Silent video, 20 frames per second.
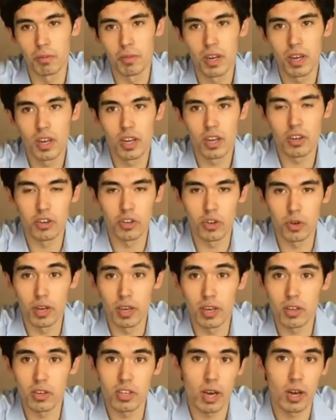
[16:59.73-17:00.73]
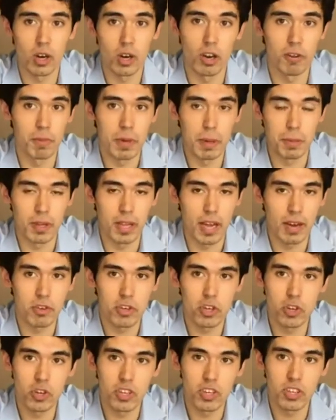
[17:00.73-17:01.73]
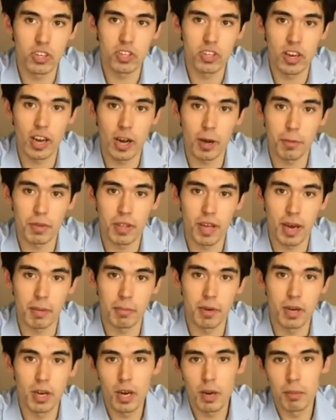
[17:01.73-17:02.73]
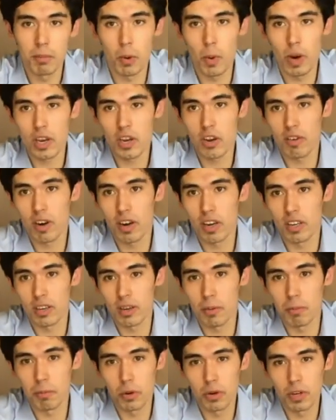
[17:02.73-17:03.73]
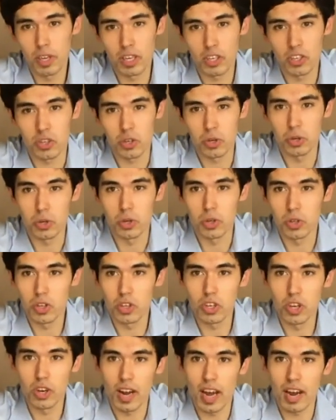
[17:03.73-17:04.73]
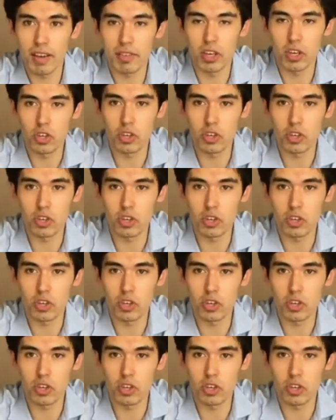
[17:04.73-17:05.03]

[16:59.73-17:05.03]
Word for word: you do it. So a lot of people have tutors to help them. But when you're at boarding school, you don't have that. You're sort